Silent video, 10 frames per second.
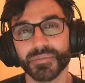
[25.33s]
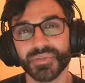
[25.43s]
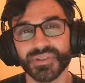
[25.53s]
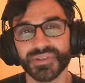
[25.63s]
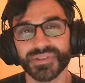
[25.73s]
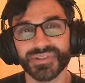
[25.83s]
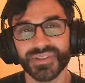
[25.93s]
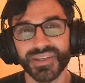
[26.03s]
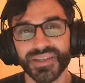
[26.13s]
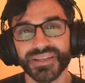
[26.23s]
please
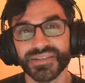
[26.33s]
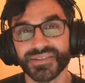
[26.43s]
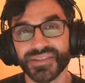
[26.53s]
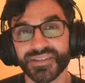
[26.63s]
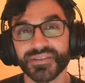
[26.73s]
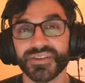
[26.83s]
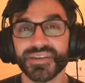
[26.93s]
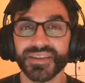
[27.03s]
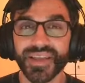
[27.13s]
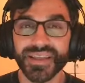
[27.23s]
consider
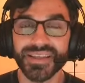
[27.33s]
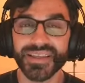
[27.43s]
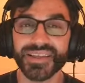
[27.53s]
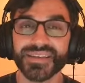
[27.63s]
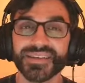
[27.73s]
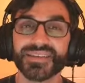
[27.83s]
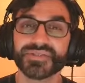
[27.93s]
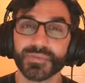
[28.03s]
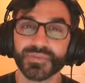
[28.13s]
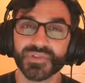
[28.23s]
liking,
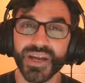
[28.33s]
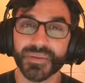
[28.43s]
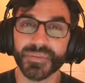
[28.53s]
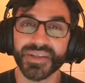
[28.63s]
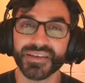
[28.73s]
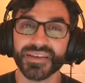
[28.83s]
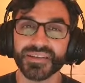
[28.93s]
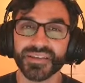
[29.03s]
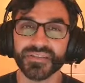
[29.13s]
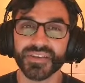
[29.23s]
subscribing, and
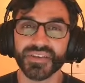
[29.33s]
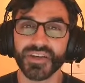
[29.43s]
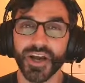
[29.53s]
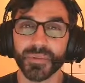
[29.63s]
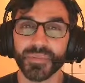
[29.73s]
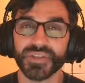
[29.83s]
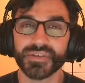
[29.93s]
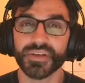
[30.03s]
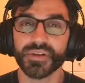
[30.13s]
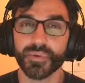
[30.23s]
leaving a comment.
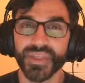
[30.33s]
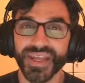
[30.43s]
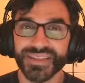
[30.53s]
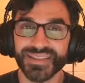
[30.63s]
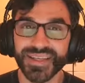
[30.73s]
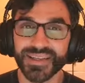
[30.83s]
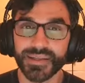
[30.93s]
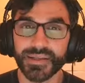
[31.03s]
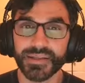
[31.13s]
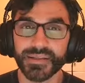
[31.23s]
With that said,
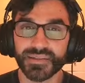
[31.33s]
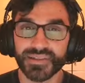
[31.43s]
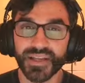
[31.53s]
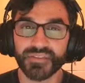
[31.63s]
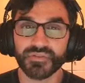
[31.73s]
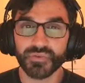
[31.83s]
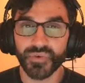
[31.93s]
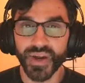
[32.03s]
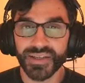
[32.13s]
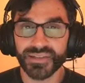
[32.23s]
let's dive
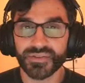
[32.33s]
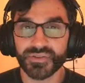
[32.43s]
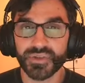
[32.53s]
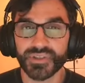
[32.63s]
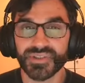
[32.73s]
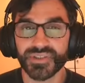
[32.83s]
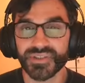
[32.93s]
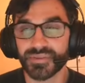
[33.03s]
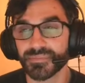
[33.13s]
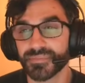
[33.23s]
right into our
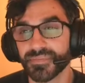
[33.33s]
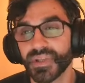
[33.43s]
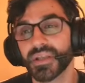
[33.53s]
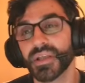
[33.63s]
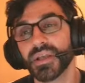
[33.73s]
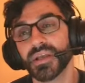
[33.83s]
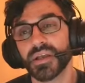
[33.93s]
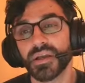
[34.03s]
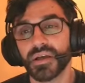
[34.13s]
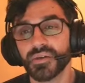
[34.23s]
system.
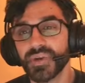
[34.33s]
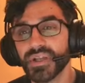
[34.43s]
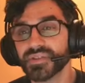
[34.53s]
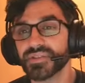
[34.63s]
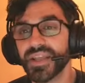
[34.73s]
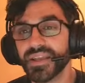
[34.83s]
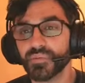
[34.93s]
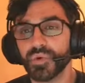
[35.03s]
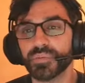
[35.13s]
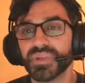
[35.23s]
Alright, today
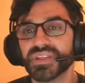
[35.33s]
we'll be